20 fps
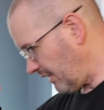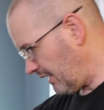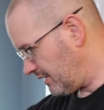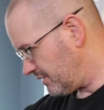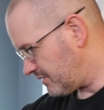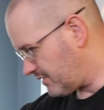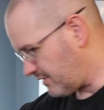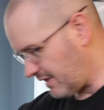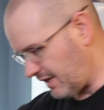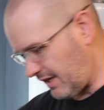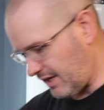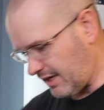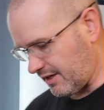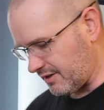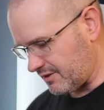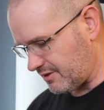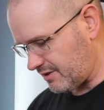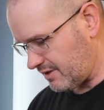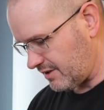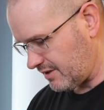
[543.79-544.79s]
So
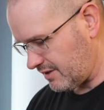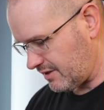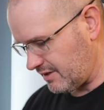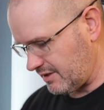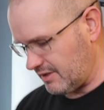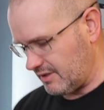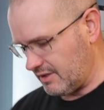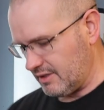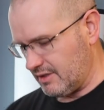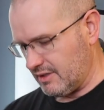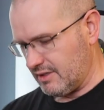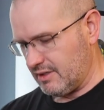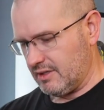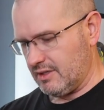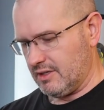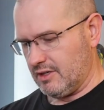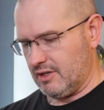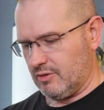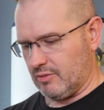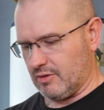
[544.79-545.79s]
next,
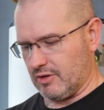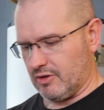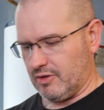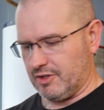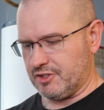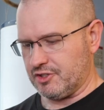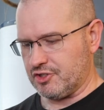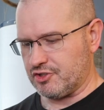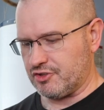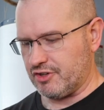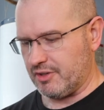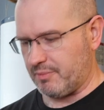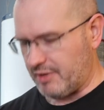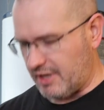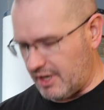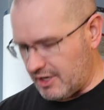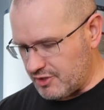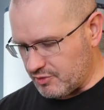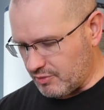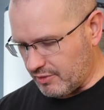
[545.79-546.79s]
we're going to strip
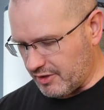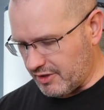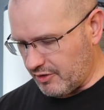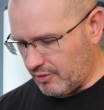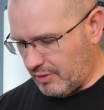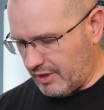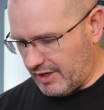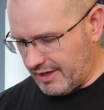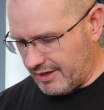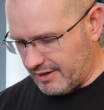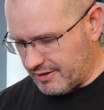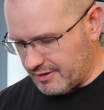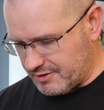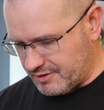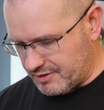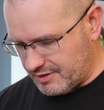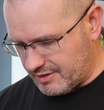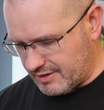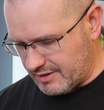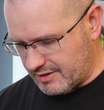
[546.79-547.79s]
each one of the
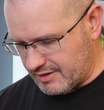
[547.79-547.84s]
wires.